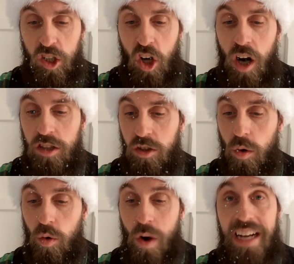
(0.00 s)
charge so
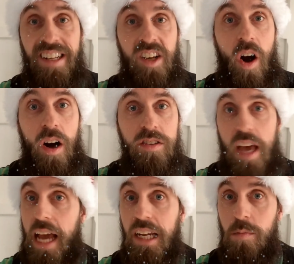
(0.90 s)
great to cause
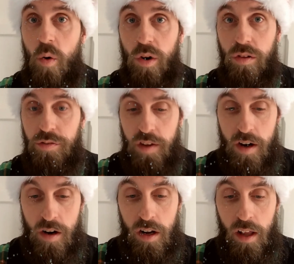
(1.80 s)
any mortal
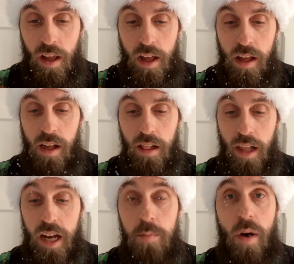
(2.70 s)
fear.
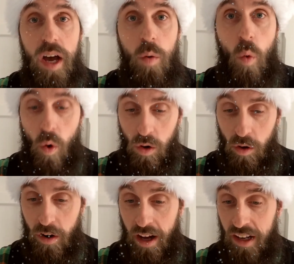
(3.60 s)
Led by a
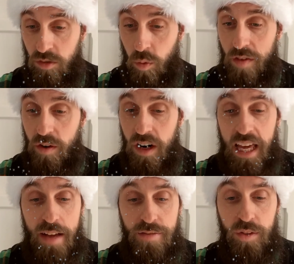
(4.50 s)
warlord on his wyvern
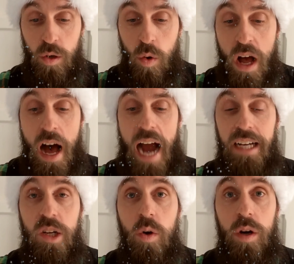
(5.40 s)
he flew, I
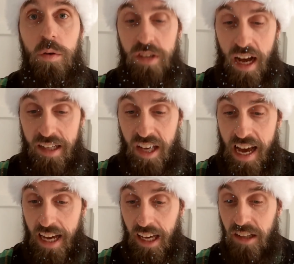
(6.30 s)
knew it was
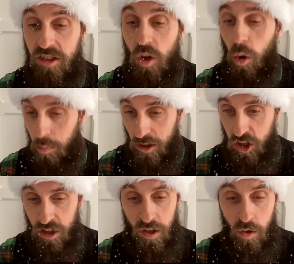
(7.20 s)
Azhag and
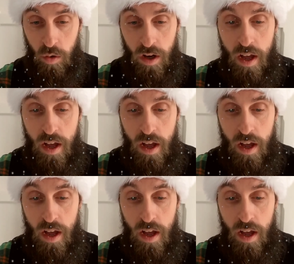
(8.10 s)
Skullmuncha too.